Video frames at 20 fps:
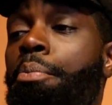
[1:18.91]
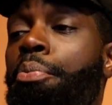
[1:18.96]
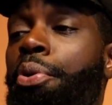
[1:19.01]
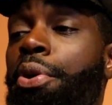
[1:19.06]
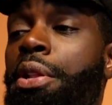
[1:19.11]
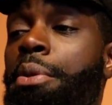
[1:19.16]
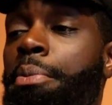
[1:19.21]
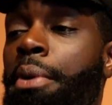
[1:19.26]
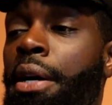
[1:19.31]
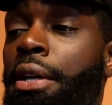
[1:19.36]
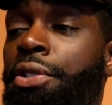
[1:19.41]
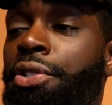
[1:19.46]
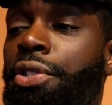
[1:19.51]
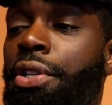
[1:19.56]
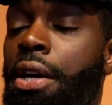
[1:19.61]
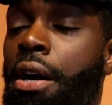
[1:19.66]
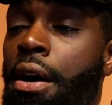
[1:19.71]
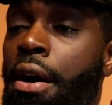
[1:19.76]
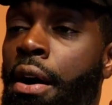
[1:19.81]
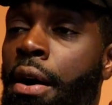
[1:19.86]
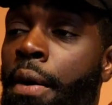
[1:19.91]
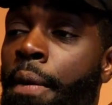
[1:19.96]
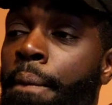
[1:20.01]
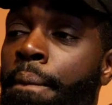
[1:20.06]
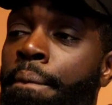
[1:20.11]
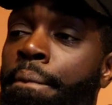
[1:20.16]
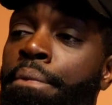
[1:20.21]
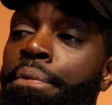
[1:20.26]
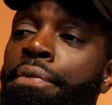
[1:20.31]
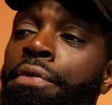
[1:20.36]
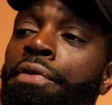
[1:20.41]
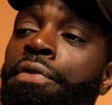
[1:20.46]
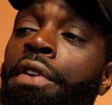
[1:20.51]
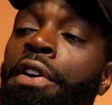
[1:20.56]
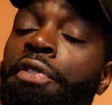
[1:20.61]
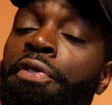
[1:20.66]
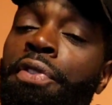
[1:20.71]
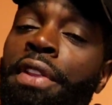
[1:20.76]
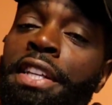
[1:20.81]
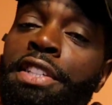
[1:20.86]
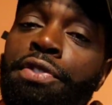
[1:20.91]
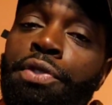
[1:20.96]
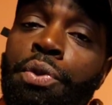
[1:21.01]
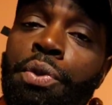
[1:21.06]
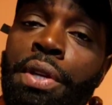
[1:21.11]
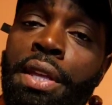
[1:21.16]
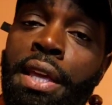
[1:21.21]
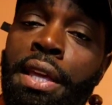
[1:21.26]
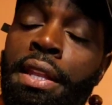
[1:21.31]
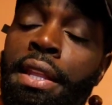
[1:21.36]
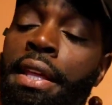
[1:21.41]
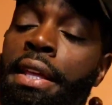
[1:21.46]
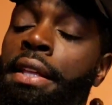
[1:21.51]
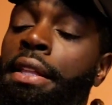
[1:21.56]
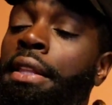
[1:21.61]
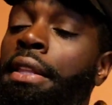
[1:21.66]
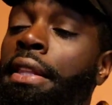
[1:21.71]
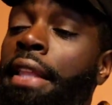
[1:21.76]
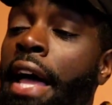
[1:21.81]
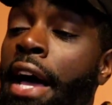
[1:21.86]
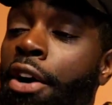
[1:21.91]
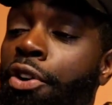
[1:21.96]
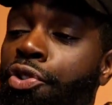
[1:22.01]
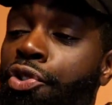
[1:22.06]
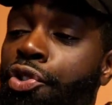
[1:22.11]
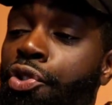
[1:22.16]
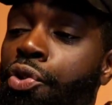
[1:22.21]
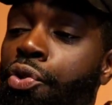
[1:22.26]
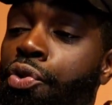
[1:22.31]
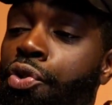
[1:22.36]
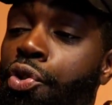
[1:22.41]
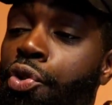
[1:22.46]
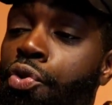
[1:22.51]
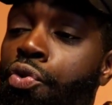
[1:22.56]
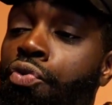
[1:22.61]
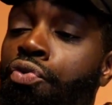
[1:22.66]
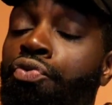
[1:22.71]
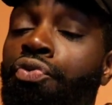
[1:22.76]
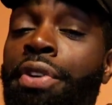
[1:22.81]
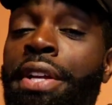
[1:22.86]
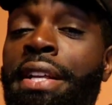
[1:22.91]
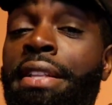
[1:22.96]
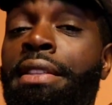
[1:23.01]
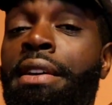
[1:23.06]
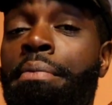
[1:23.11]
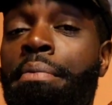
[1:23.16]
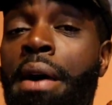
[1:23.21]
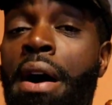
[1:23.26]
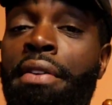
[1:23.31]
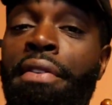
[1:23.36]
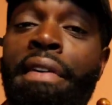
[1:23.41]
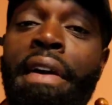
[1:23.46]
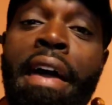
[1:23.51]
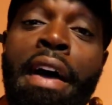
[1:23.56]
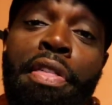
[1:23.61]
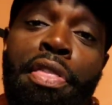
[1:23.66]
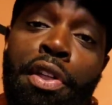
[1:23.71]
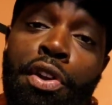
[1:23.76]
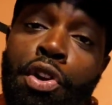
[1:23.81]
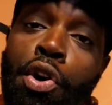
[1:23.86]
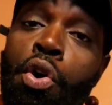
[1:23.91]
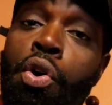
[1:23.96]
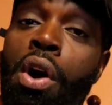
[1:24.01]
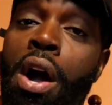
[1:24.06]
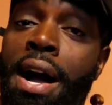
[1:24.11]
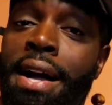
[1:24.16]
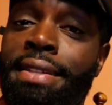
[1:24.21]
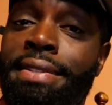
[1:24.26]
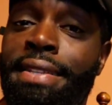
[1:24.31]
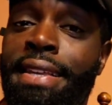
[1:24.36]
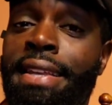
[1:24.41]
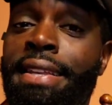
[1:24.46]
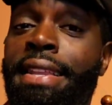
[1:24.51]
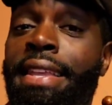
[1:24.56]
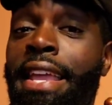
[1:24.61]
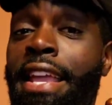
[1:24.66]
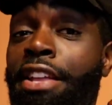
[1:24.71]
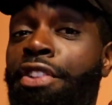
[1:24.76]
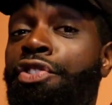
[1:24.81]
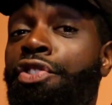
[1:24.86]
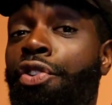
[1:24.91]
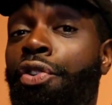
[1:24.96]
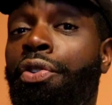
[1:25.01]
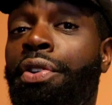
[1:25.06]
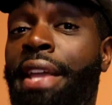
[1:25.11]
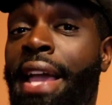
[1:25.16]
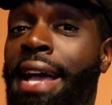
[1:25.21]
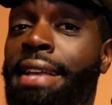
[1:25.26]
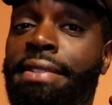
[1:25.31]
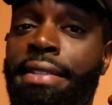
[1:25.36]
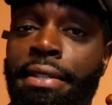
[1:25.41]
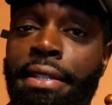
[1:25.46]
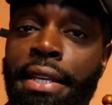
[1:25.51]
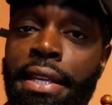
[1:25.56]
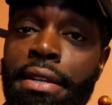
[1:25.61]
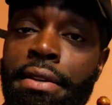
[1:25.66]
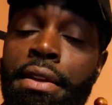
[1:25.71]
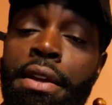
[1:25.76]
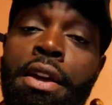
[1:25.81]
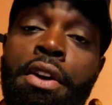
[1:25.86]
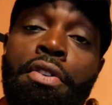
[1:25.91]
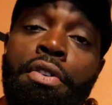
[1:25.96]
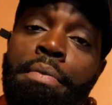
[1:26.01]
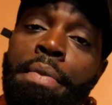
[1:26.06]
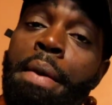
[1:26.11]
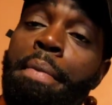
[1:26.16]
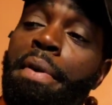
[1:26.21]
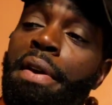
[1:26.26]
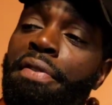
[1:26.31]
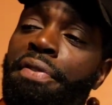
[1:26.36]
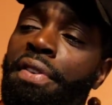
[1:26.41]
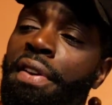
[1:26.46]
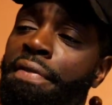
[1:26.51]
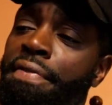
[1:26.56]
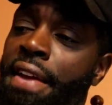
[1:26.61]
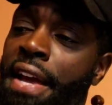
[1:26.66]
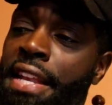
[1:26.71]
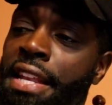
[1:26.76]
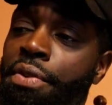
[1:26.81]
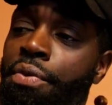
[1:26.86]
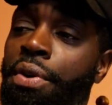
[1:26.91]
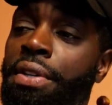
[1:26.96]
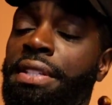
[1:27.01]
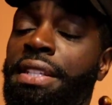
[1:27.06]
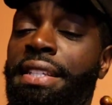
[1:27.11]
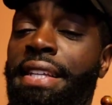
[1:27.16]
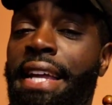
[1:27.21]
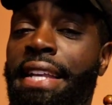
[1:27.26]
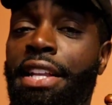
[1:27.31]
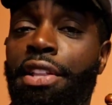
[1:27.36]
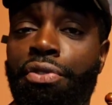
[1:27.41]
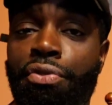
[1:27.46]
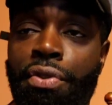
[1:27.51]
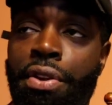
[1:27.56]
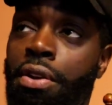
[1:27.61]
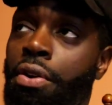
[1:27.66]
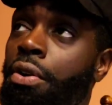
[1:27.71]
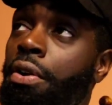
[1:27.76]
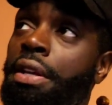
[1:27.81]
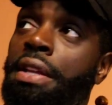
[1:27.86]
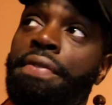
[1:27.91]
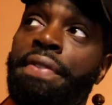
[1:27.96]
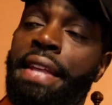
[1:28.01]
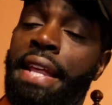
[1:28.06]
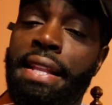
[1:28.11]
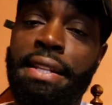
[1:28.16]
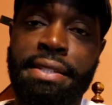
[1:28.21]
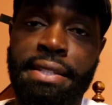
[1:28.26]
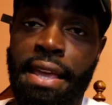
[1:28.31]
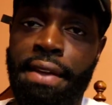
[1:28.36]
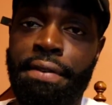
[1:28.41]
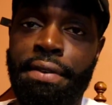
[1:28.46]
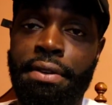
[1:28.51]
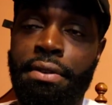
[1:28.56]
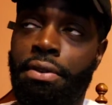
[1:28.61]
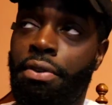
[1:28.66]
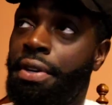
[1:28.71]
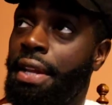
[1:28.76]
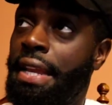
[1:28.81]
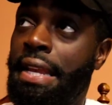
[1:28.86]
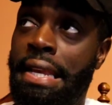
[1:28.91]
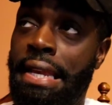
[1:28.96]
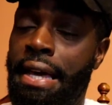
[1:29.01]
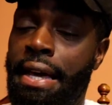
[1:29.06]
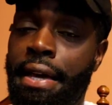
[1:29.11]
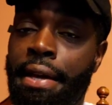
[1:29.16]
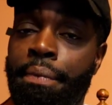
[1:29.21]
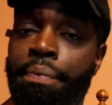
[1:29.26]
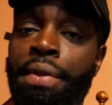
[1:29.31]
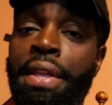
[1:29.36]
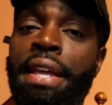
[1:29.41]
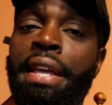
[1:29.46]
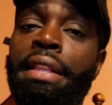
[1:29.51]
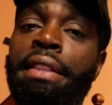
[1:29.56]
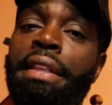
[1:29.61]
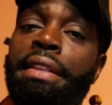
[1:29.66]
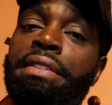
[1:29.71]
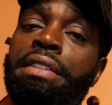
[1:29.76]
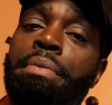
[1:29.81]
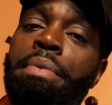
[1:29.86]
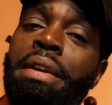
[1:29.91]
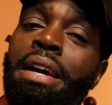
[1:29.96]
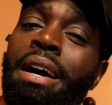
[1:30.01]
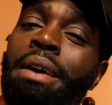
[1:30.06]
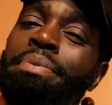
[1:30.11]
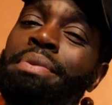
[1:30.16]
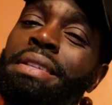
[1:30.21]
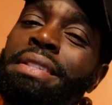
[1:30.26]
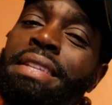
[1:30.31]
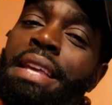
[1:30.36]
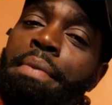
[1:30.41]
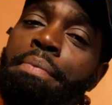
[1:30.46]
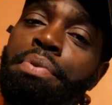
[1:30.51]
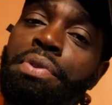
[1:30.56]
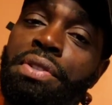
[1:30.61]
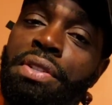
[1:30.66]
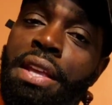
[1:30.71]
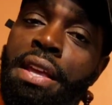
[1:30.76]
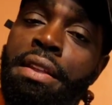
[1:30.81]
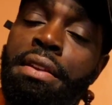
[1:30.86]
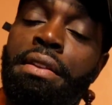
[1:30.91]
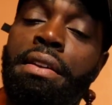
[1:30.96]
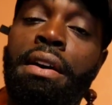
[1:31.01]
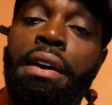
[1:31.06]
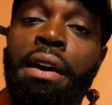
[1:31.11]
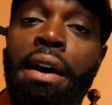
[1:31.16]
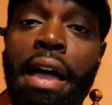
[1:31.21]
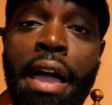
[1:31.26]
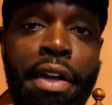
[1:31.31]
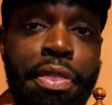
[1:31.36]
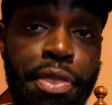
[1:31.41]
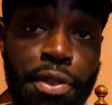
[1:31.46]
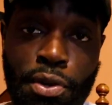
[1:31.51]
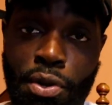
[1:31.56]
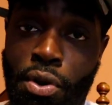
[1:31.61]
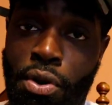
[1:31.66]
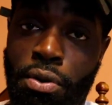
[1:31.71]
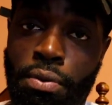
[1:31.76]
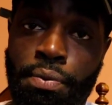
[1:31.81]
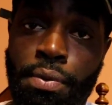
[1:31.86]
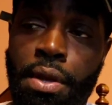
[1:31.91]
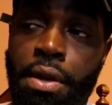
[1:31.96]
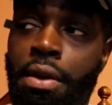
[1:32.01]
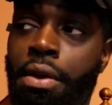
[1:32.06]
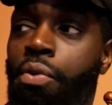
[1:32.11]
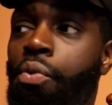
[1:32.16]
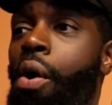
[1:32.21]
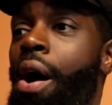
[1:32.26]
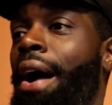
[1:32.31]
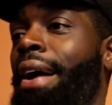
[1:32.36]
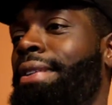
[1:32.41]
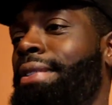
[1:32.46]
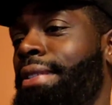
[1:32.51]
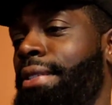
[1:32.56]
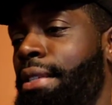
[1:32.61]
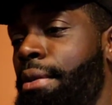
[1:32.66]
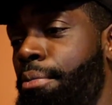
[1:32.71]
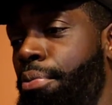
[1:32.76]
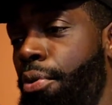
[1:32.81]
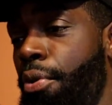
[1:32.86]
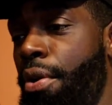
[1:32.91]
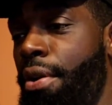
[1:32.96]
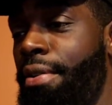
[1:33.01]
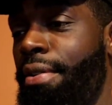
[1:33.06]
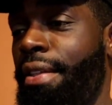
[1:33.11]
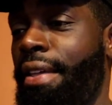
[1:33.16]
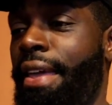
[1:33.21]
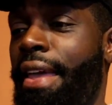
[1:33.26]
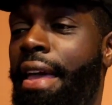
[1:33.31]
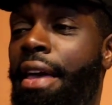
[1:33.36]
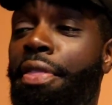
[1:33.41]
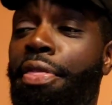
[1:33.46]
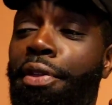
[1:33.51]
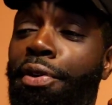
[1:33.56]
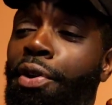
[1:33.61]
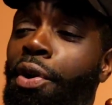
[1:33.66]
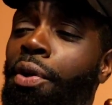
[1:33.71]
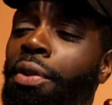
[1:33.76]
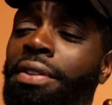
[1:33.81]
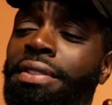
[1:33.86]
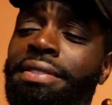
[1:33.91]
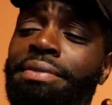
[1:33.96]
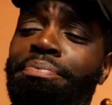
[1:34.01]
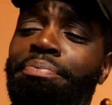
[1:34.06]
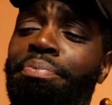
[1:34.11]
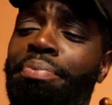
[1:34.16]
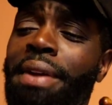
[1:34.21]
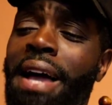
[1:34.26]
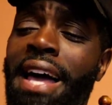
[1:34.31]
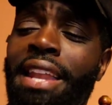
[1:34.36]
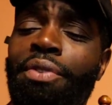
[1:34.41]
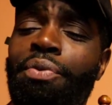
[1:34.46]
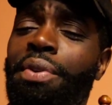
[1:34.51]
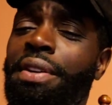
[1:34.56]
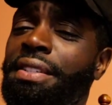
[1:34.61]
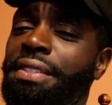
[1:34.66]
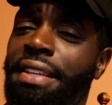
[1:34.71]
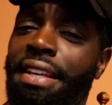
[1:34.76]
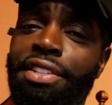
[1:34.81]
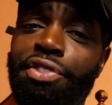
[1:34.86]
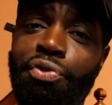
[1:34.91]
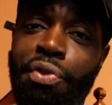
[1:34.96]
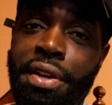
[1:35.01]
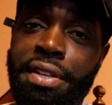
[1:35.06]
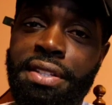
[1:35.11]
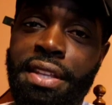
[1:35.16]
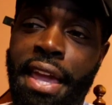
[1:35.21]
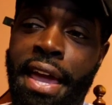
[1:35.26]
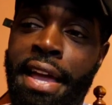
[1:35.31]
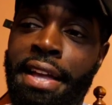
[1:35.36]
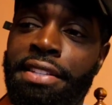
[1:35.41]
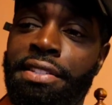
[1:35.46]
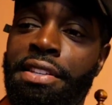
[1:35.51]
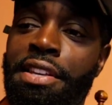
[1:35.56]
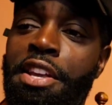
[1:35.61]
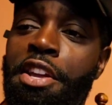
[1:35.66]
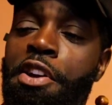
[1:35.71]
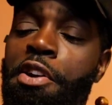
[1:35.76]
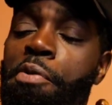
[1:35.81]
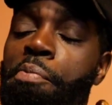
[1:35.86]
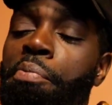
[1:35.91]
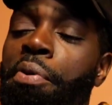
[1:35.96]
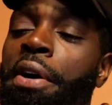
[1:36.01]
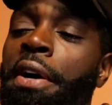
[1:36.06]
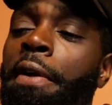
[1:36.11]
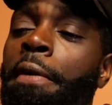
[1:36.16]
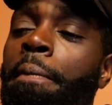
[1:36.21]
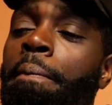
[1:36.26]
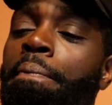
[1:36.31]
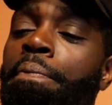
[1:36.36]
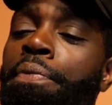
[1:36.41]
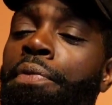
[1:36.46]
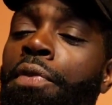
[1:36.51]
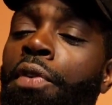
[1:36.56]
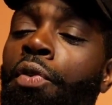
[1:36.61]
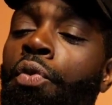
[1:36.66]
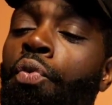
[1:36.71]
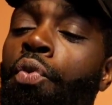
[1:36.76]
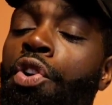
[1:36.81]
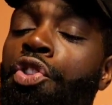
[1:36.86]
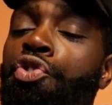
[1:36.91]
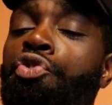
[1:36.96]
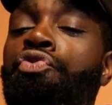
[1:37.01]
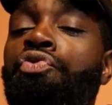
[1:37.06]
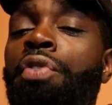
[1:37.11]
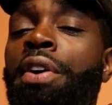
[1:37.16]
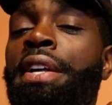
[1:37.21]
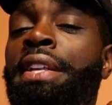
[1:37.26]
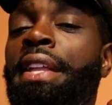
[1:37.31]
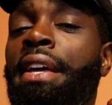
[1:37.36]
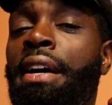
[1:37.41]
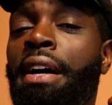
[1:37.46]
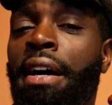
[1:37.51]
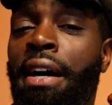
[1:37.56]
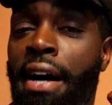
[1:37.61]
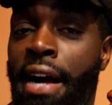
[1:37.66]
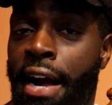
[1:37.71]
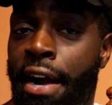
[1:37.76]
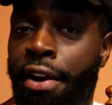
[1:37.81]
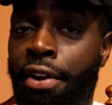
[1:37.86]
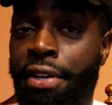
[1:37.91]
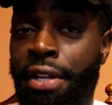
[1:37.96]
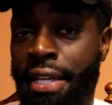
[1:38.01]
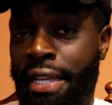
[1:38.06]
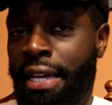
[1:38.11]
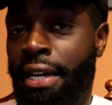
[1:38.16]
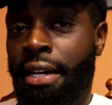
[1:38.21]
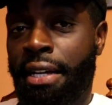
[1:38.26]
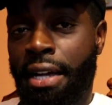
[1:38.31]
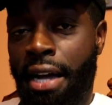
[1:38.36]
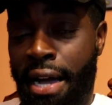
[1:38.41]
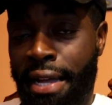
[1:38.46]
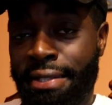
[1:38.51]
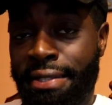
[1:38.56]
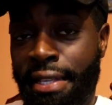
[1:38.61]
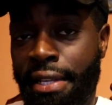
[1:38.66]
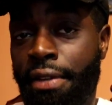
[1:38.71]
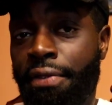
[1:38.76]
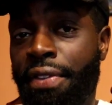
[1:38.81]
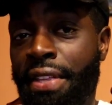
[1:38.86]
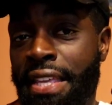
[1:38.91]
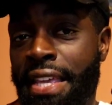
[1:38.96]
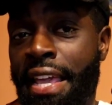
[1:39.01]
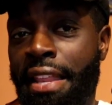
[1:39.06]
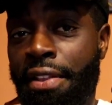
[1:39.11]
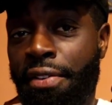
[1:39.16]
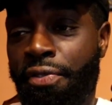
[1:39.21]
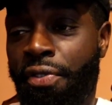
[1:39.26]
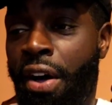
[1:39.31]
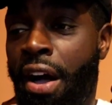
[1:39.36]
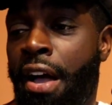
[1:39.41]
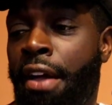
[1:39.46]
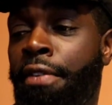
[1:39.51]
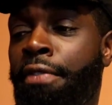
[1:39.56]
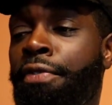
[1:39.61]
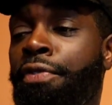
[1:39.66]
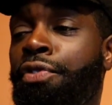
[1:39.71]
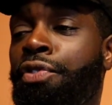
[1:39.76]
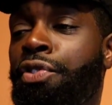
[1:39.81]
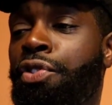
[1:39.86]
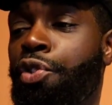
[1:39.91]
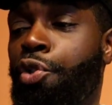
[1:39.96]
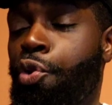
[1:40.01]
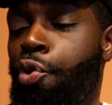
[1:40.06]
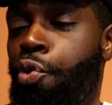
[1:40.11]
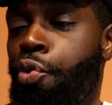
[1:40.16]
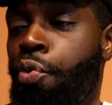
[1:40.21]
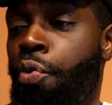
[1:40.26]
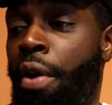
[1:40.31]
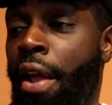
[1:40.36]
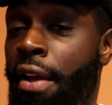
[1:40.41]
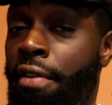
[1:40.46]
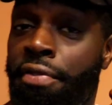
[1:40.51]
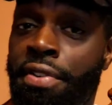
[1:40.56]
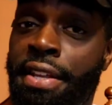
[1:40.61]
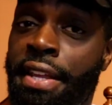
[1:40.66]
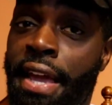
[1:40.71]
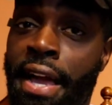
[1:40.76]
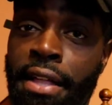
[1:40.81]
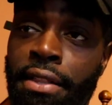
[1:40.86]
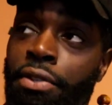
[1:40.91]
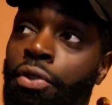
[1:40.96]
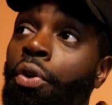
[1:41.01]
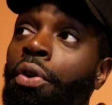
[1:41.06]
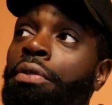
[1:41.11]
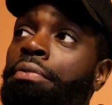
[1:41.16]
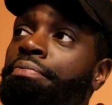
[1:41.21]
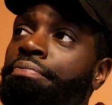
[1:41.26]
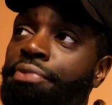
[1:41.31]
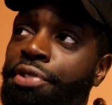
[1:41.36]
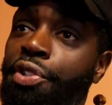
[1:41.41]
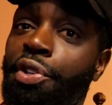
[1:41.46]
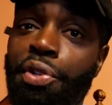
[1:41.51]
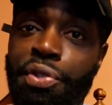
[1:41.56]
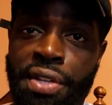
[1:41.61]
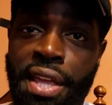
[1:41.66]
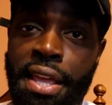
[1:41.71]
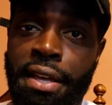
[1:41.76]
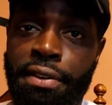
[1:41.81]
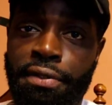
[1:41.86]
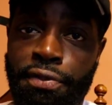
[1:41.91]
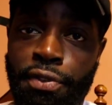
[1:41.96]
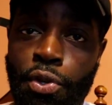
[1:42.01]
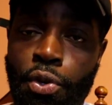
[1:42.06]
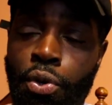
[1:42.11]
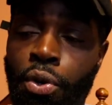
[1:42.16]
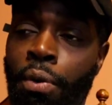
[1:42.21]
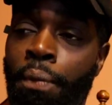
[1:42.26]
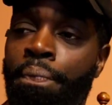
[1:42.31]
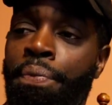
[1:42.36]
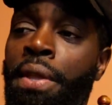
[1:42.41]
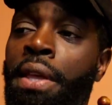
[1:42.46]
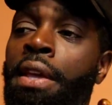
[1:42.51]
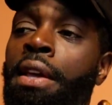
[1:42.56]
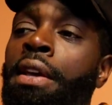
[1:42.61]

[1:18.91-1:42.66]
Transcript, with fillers: Pretty much, um, a flex fuel kit it allows you to read the amount of ethanol content in your gasoline remember if you have 91 to 93 or even 87 or 89 there's going to be up to 10% ethanol why is this important ethanol is i don't want to say it's race gas but when you run a higher a content of E85 to every gallon or to your tank of fuel,